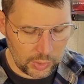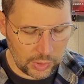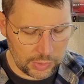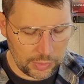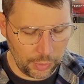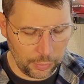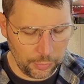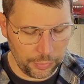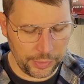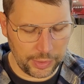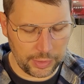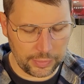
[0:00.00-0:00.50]

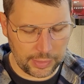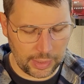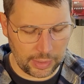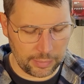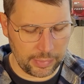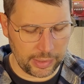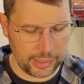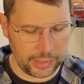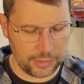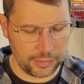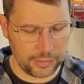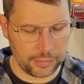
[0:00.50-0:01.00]
don't think that
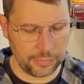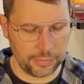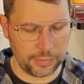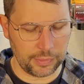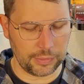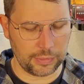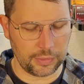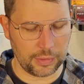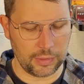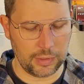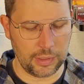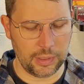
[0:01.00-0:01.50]
I'm hating on
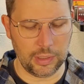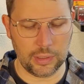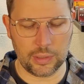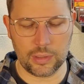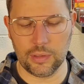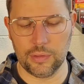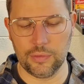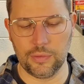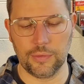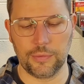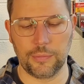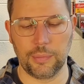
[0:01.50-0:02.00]
this gun, and it
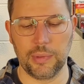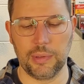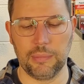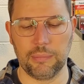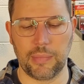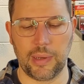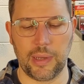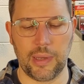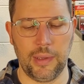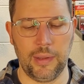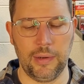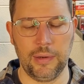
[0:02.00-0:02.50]
could just be
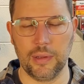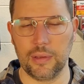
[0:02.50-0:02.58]
mine.